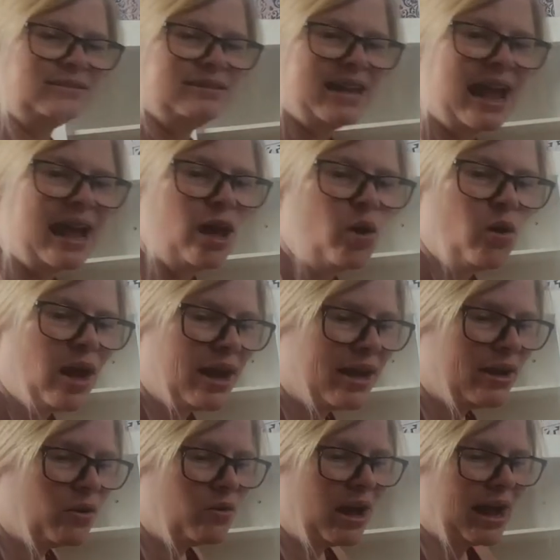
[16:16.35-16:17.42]
now
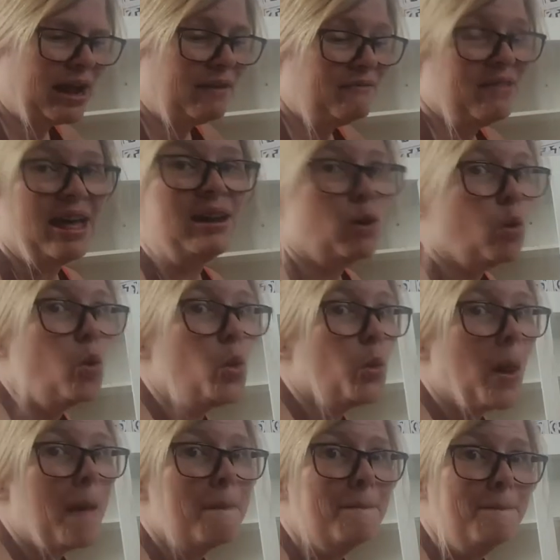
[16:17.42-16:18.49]
I don't have that
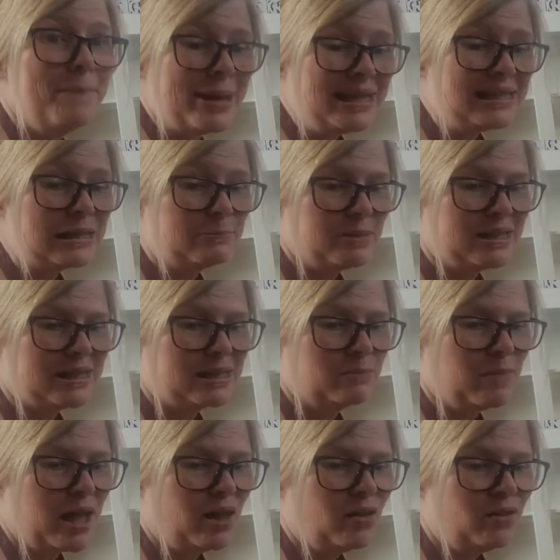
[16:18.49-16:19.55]
old basement
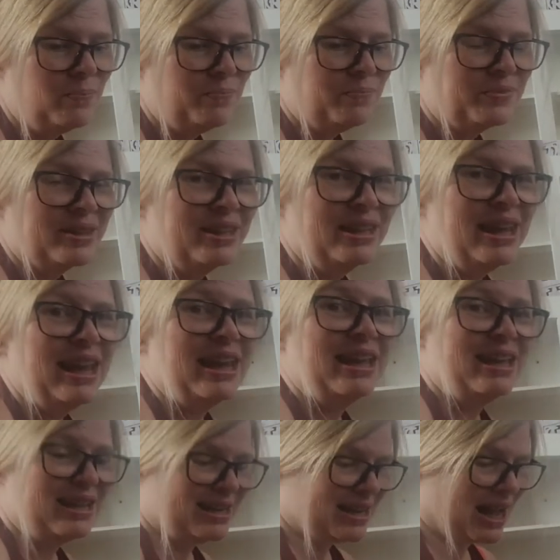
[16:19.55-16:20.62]
smell,
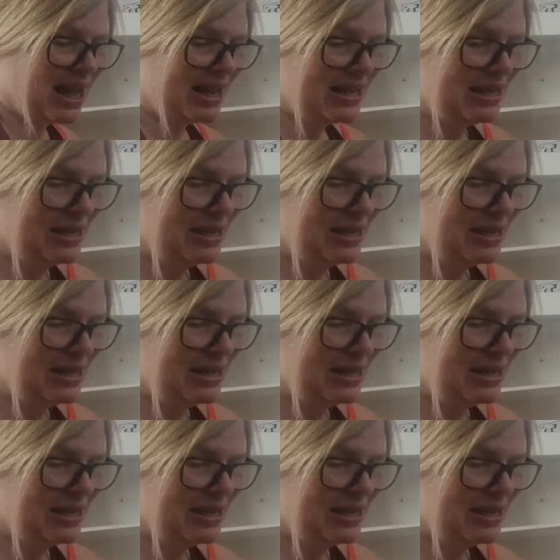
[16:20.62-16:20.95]
and I